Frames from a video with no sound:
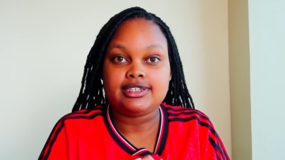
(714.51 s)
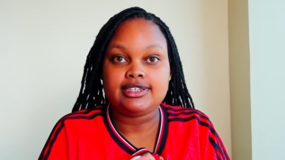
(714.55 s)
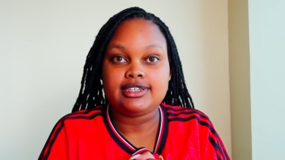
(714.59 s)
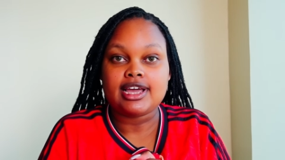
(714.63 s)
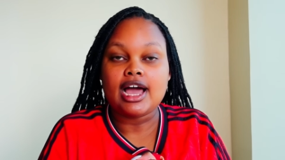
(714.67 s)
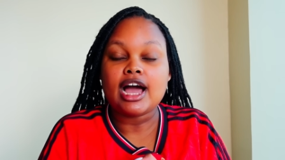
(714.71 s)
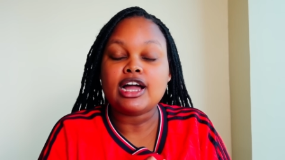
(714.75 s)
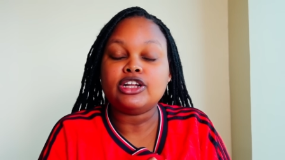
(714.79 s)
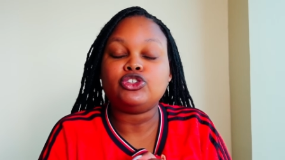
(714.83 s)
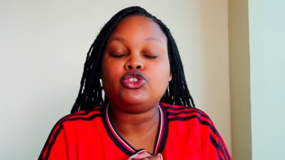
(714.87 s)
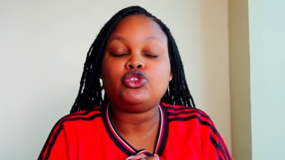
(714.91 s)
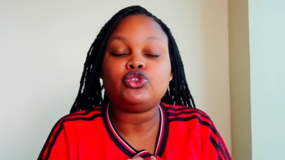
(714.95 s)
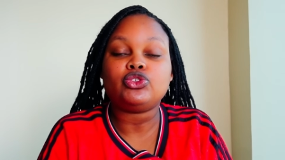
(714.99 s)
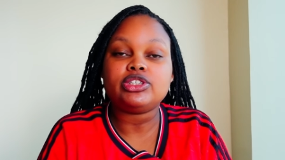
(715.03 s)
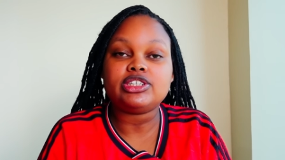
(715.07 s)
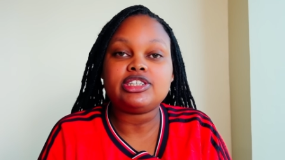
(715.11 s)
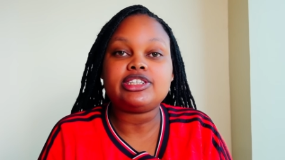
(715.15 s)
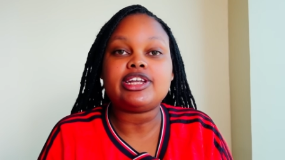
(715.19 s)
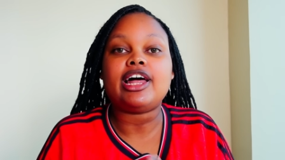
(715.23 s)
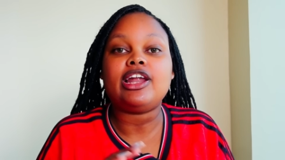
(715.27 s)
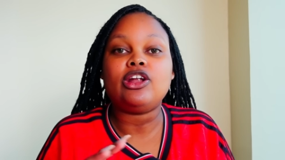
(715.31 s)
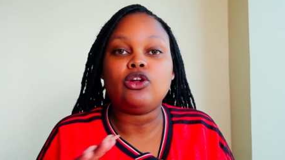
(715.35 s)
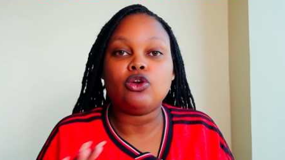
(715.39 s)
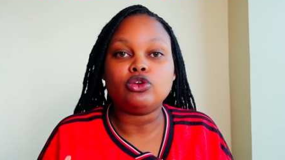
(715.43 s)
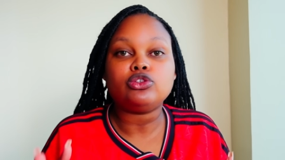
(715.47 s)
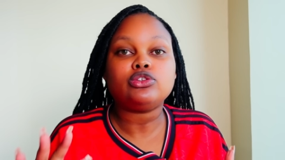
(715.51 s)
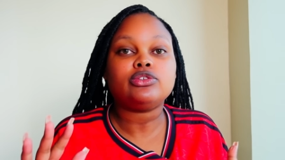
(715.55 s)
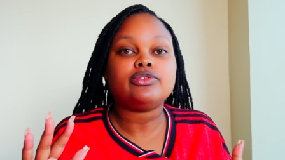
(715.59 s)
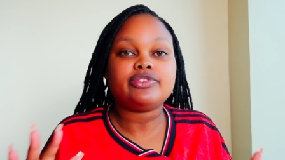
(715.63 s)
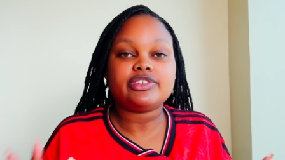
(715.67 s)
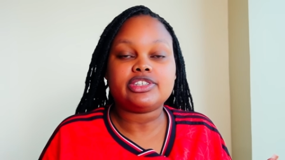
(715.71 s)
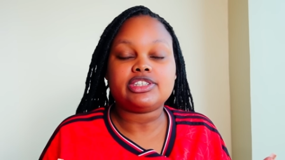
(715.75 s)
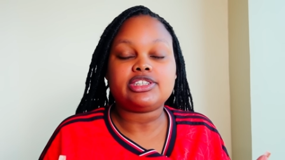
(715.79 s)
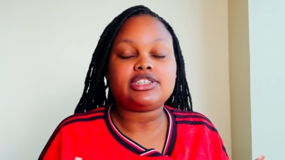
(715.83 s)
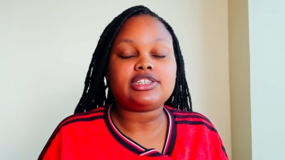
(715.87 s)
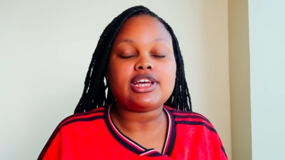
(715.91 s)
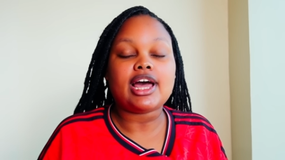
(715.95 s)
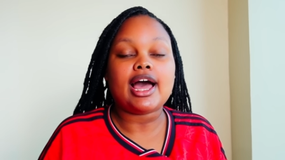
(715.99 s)
and you eat a lot of
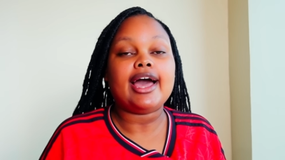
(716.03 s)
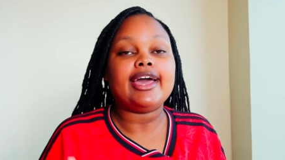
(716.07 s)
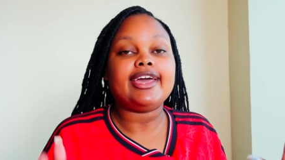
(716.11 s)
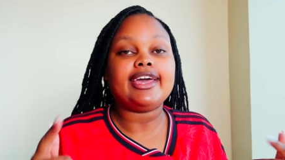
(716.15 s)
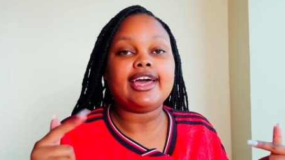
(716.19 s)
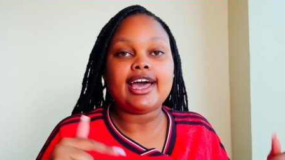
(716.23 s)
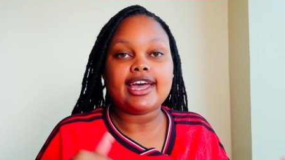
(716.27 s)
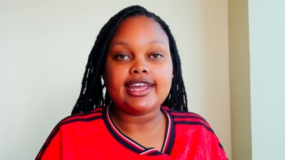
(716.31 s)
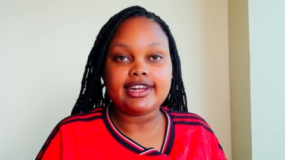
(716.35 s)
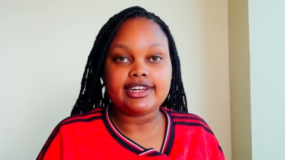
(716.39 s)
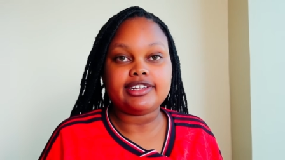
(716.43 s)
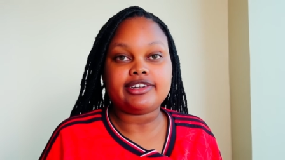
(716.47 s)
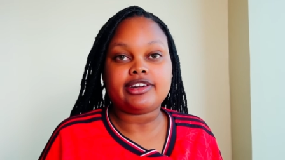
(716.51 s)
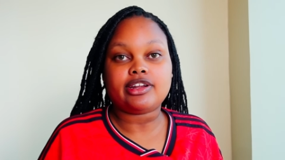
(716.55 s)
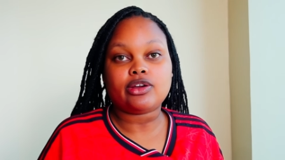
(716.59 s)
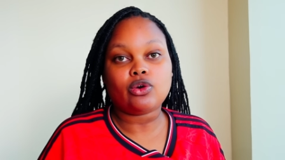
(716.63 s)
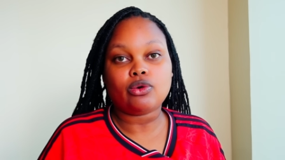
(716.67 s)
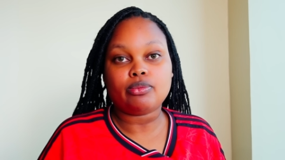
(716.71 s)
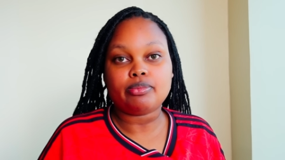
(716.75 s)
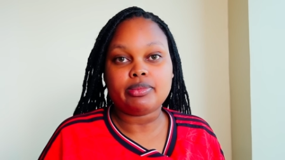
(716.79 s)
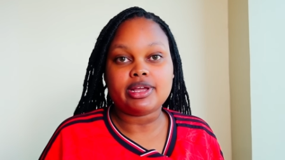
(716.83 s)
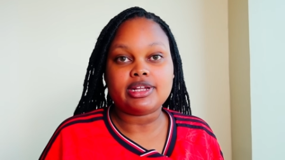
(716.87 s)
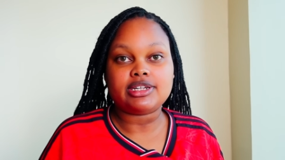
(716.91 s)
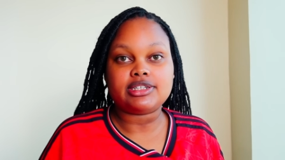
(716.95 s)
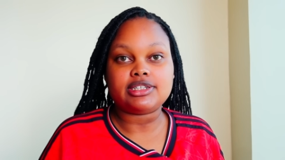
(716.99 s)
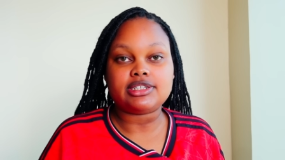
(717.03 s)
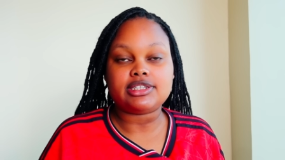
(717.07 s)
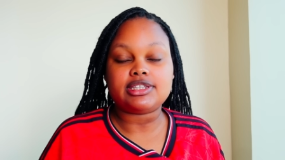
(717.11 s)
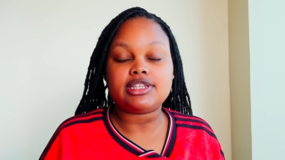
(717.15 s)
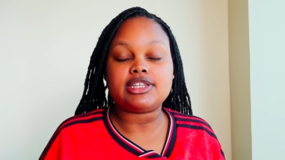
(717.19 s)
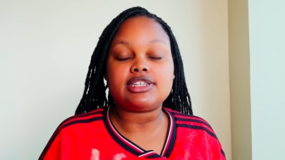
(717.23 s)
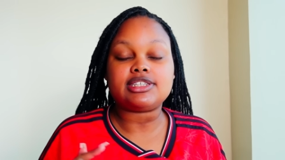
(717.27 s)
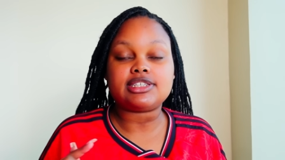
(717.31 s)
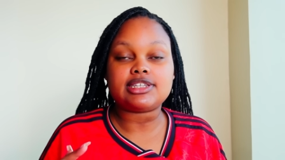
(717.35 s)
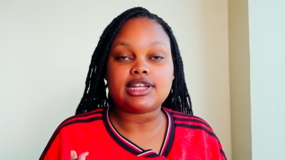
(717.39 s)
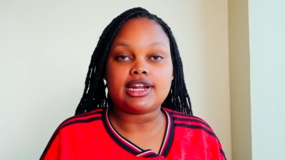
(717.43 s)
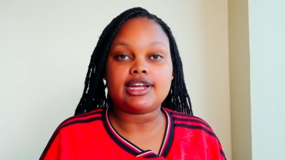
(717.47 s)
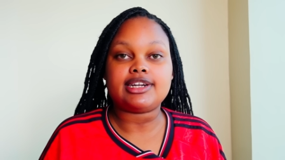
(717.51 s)
it, I highly recommend the
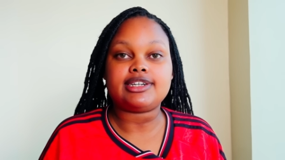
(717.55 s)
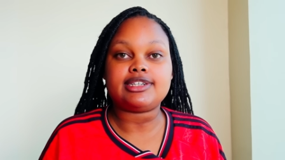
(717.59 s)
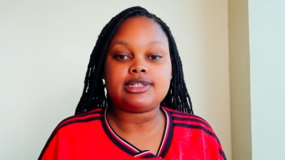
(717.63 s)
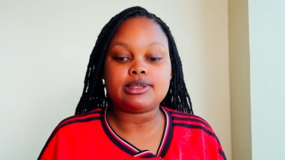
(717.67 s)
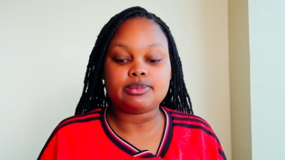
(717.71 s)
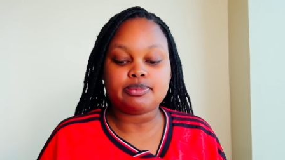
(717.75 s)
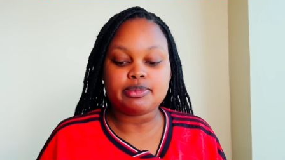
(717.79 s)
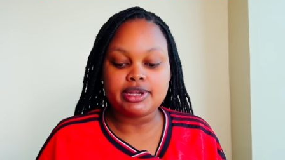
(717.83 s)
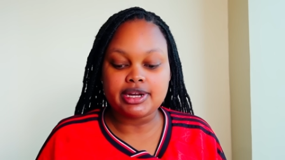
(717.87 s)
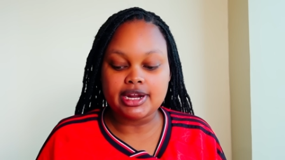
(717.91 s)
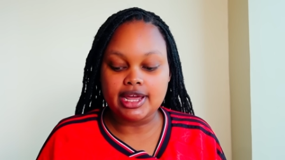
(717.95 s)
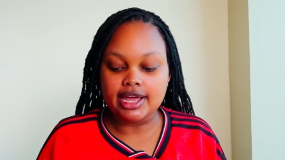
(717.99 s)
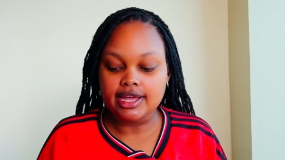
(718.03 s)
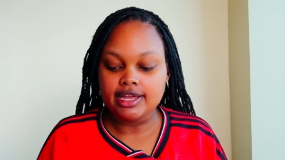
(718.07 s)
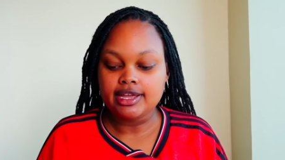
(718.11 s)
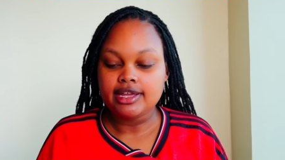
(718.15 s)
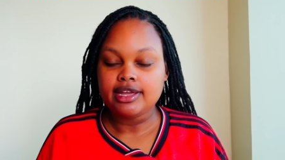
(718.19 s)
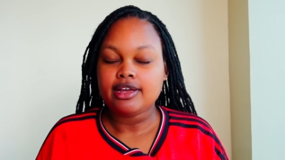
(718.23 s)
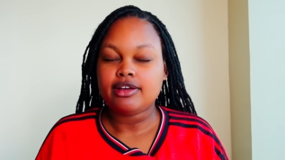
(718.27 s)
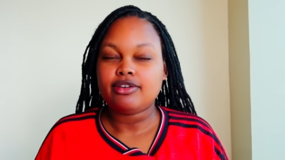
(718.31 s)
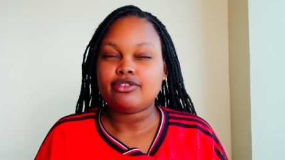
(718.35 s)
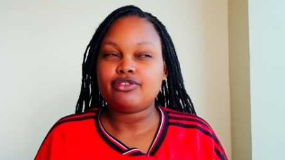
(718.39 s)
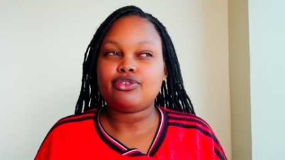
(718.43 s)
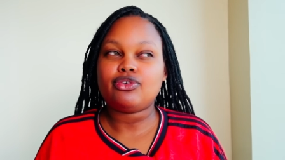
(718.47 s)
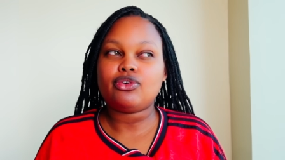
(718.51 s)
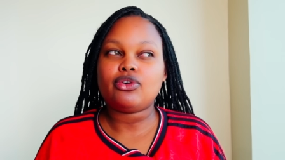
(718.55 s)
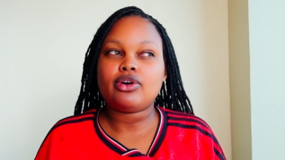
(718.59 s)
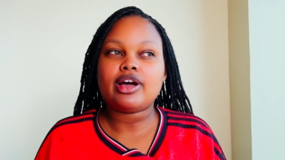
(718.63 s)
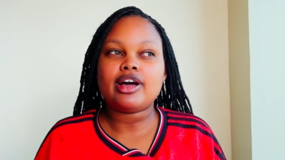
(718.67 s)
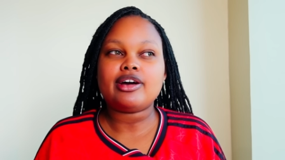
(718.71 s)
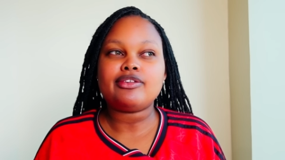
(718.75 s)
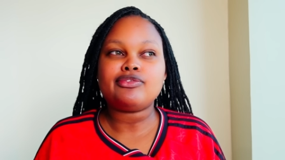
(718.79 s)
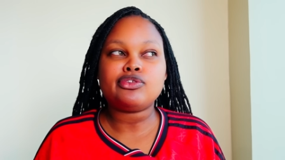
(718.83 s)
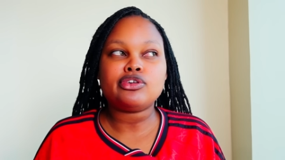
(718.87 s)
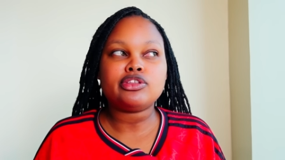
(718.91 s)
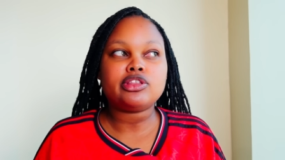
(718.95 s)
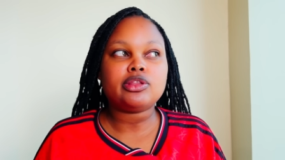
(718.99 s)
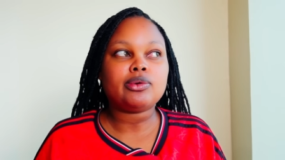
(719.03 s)
salad spinner. For
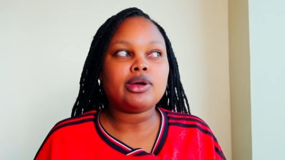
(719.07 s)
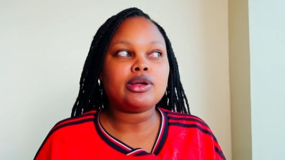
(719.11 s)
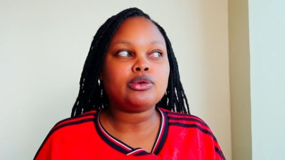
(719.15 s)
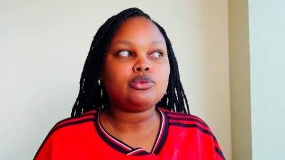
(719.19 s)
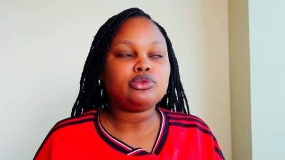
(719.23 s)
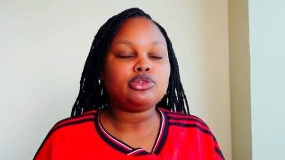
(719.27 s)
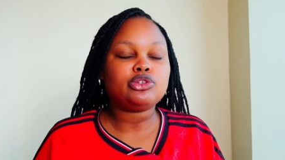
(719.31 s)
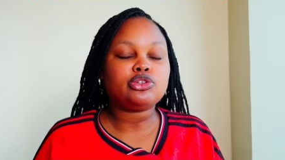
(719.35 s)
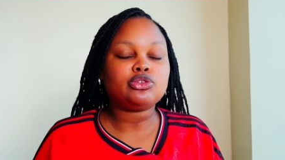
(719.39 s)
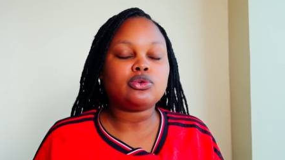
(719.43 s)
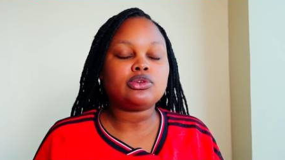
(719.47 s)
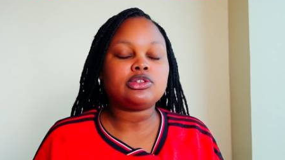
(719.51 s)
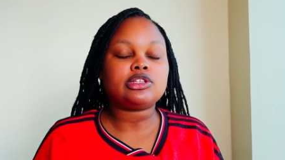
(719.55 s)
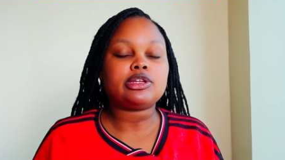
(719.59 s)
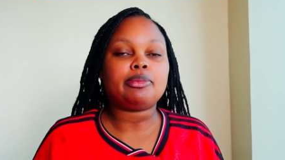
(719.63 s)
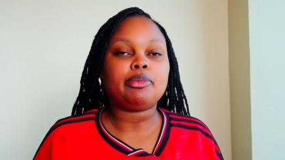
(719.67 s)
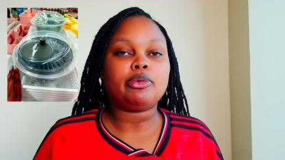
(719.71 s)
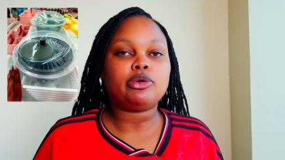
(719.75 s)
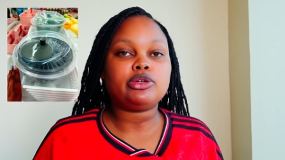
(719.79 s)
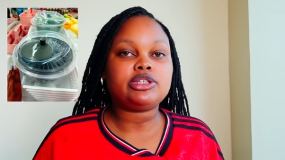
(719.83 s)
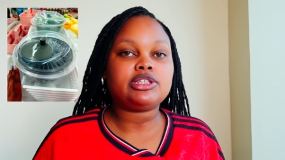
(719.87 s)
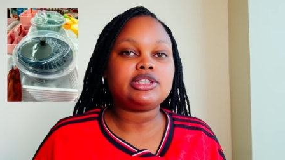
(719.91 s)
Carrefour, the one we saw was about